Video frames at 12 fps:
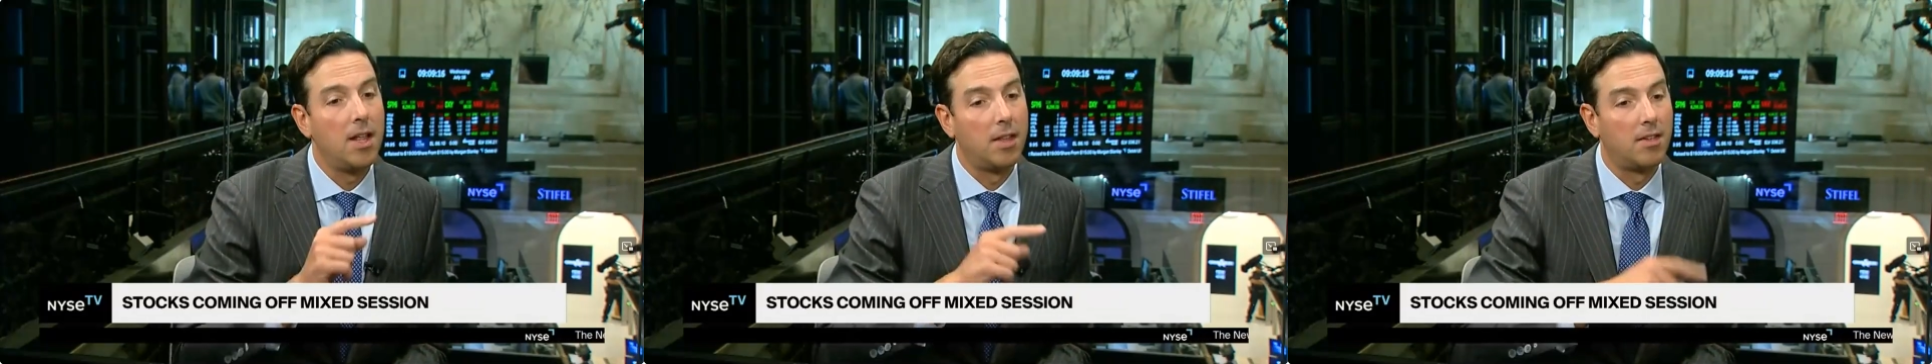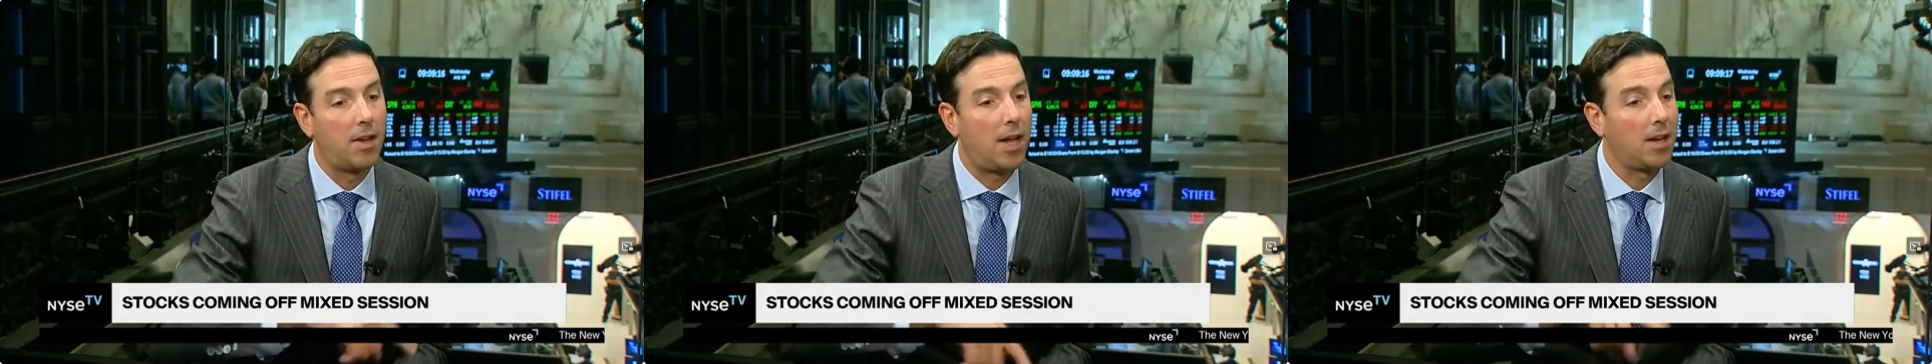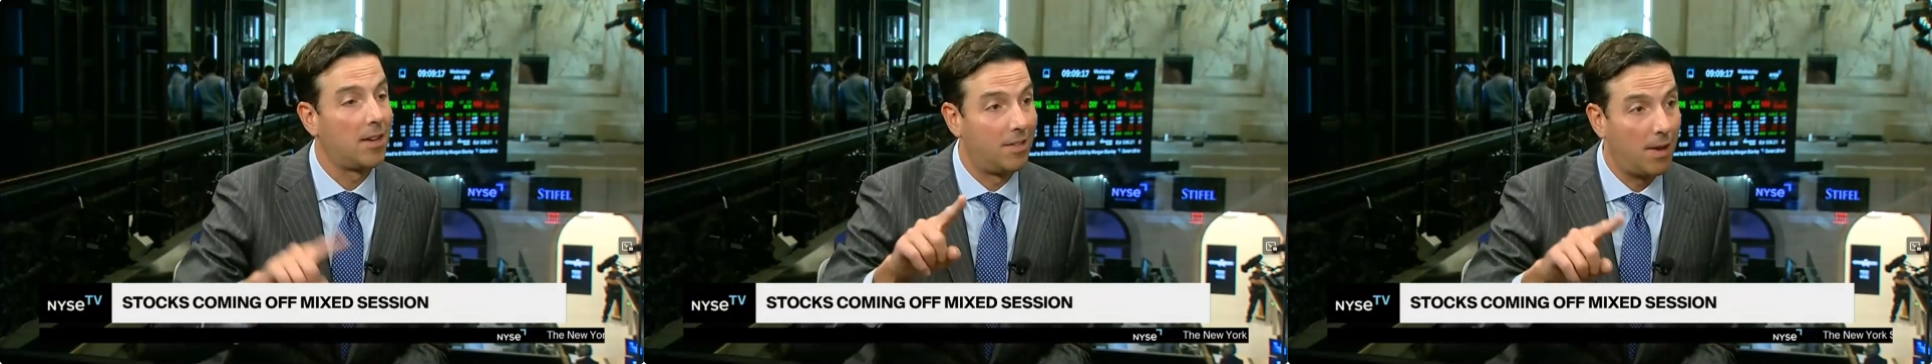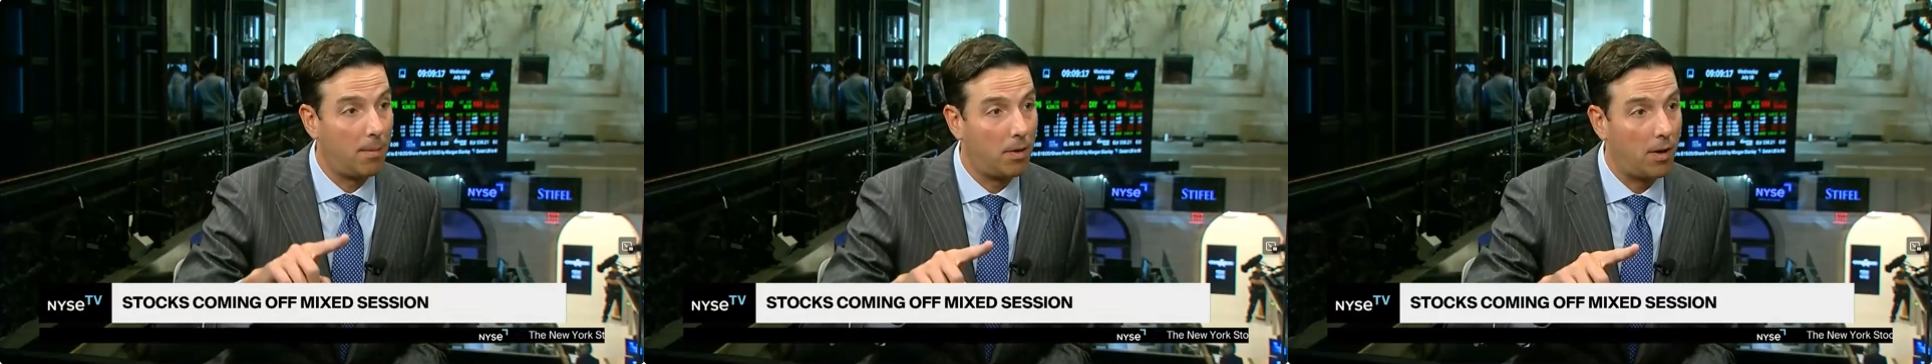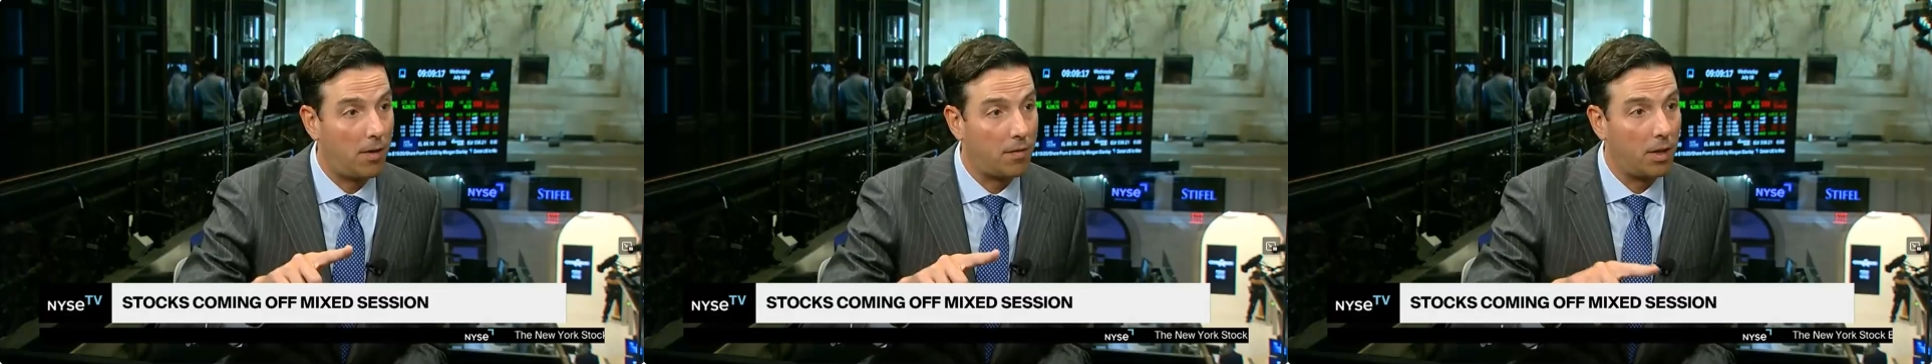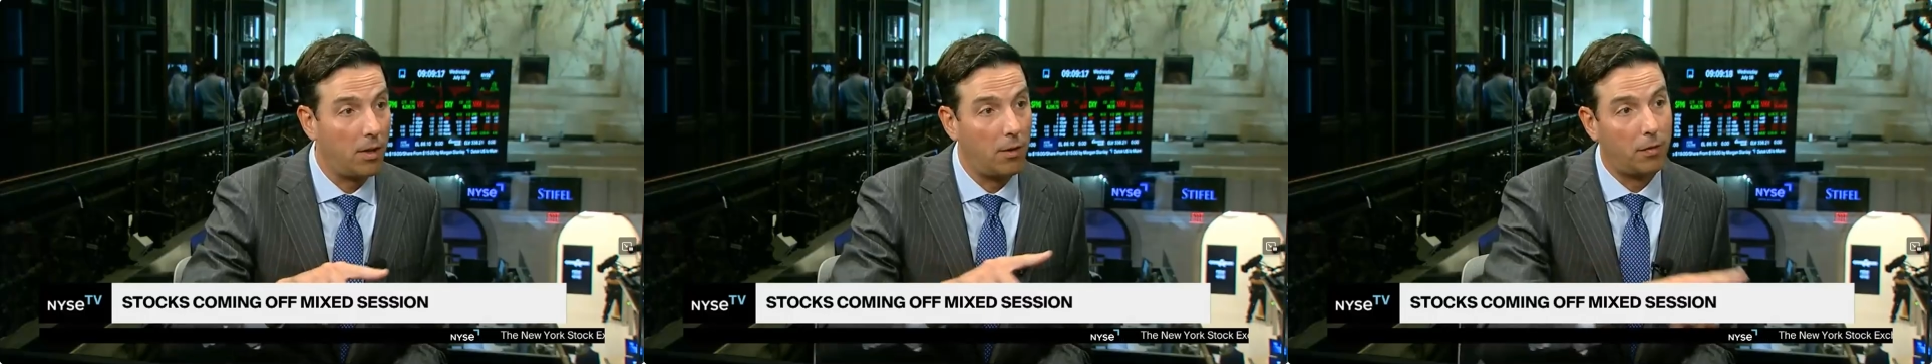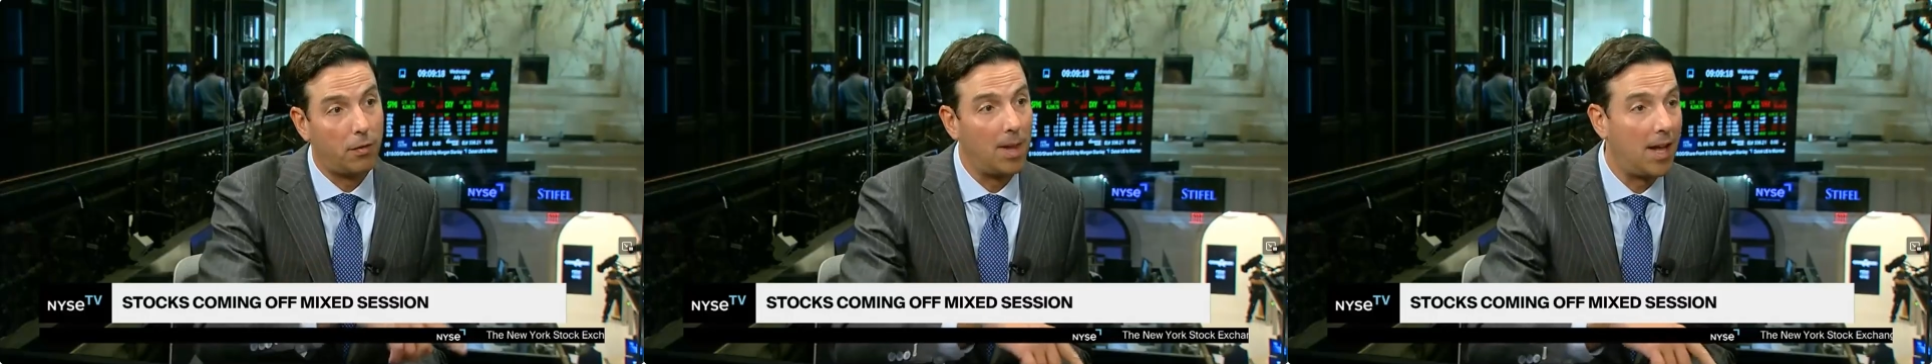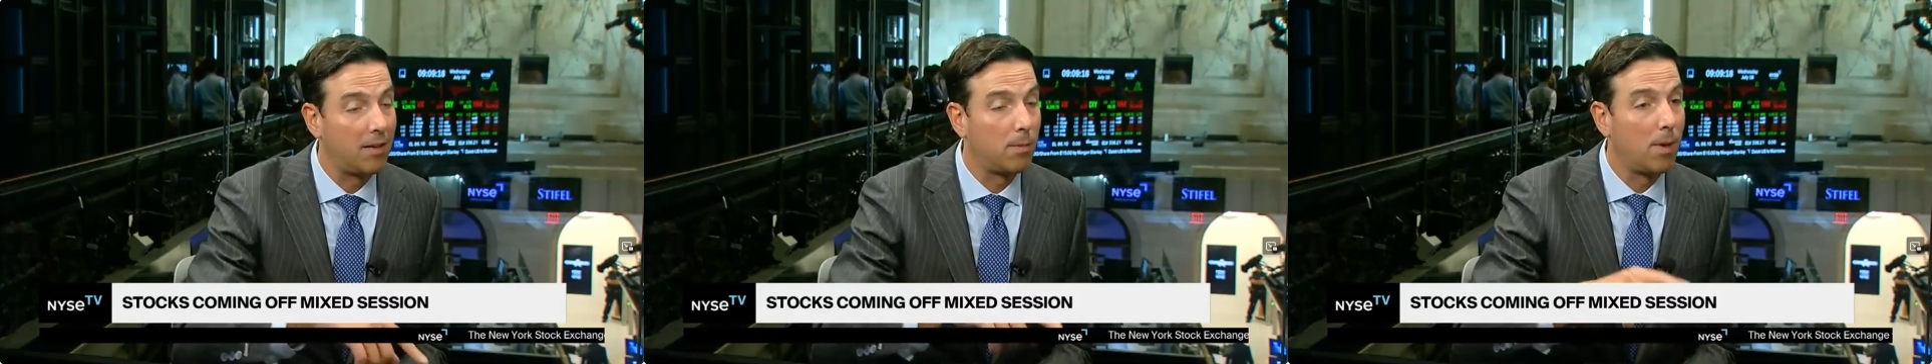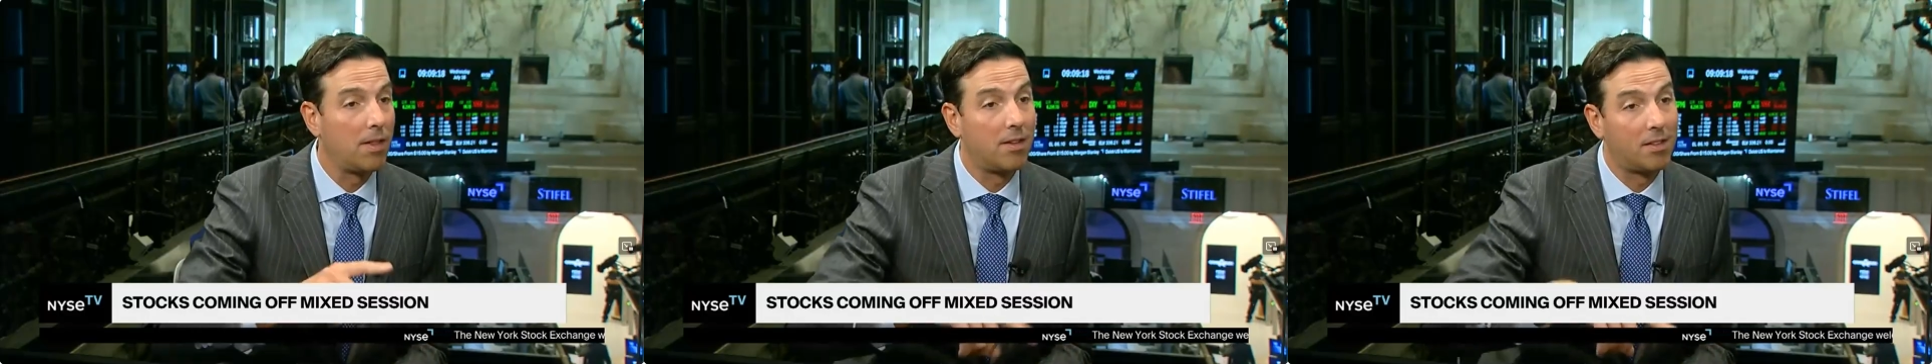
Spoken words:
The stock has doubled off the lows from last month.